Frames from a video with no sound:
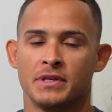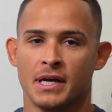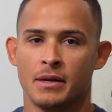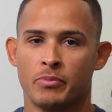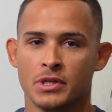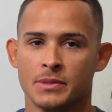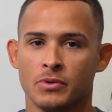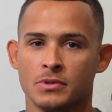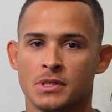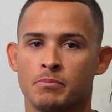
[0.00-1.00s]
design
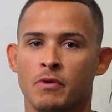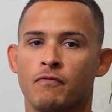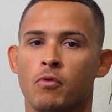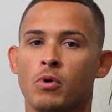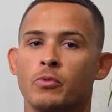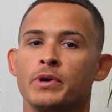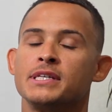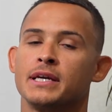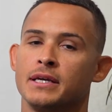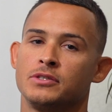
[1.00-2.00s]
principles before we
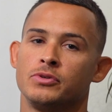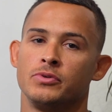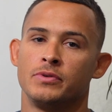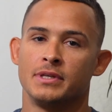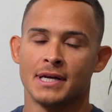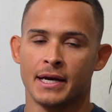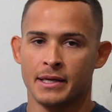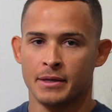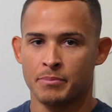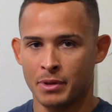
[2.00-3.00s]
dig into designing